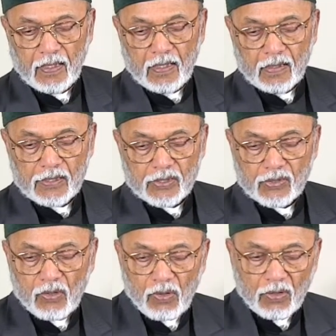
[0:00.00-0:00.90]
The
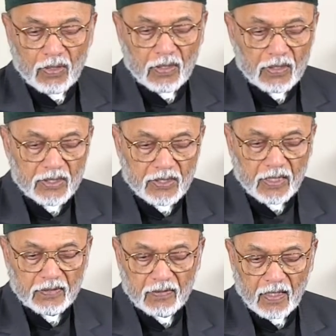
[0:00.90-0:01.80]
strong
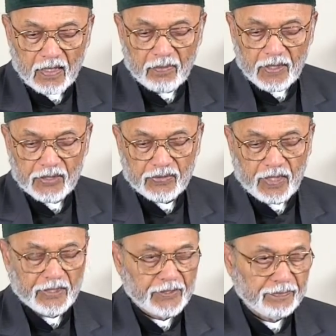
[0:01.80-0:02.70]
central
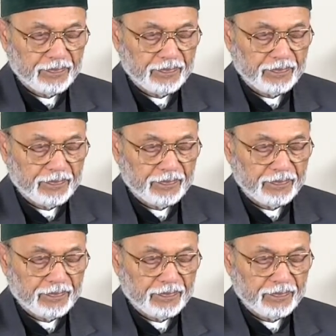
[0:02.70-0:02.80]
administration,